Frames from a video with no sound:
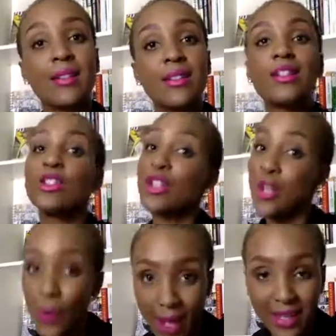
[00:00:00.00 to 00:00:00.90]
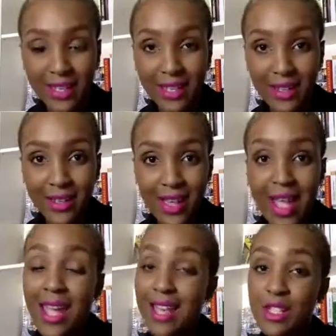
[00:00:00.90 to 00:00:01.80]
no, honey.
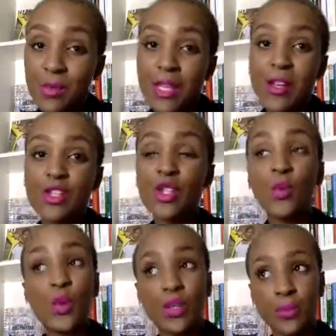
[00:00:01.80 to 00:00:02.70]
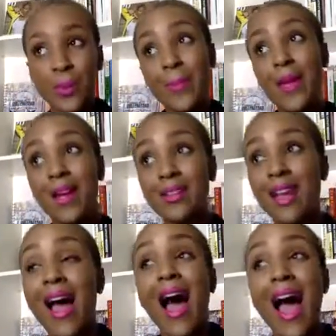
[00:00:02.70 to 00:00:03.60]
It's because you weren't prepared.
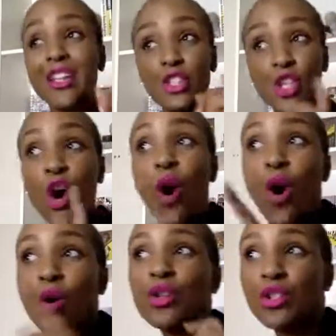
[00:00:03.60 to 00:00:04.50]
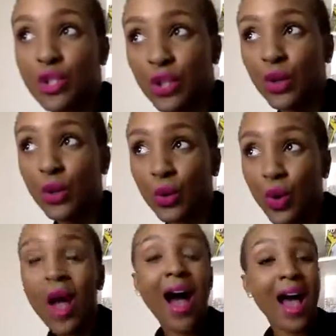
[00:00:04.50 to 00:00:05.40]
I told
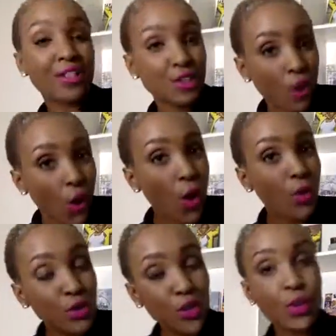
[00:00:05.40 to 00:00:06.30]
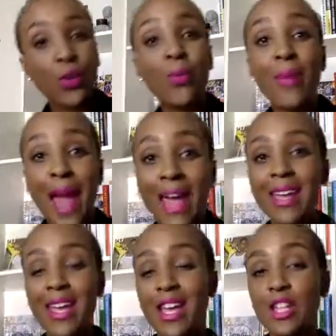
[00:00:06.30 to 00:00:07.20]
you back
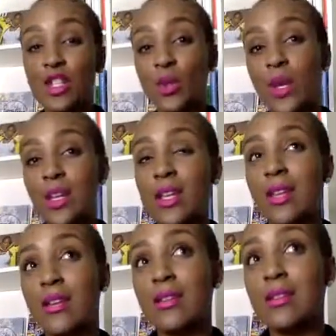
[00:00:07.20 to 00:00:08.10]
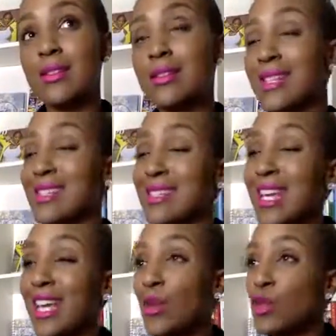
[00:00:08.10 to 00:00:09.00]
in
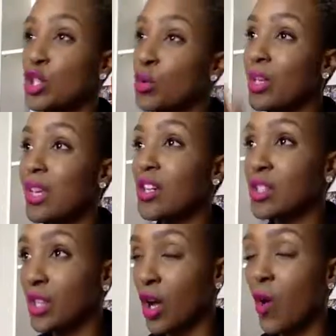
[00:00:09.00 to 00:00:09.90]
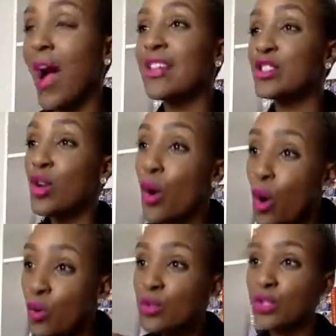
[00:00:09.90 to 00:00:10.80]
2016, 2 years ago, I
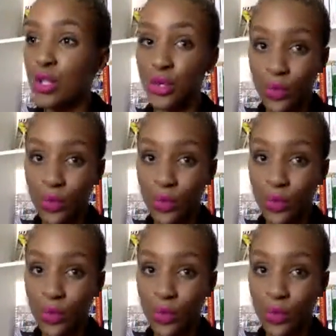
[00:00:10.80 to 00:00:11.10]
told you